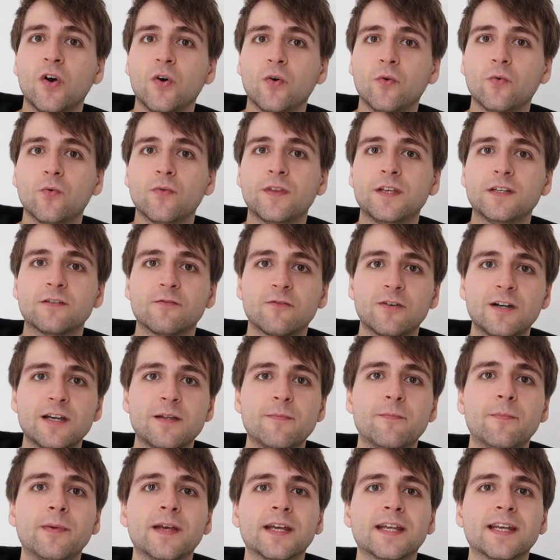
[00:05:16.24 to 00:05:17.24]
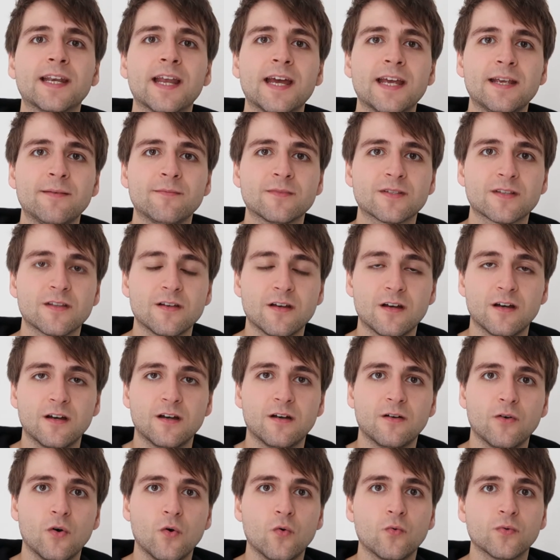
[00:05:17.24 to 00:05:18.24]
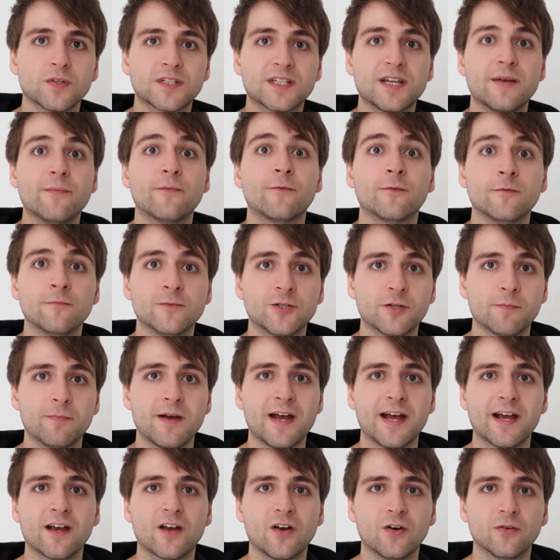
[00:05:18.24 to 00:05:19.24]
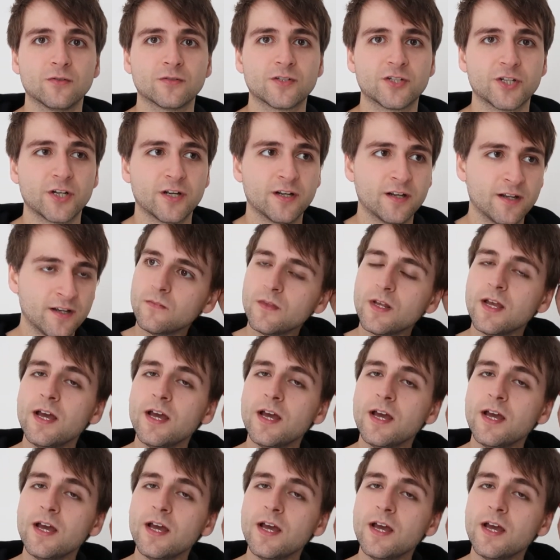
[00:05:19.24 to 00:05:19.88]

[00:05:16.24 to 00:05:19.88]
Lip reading: all these really big names that all stem from Japan culture.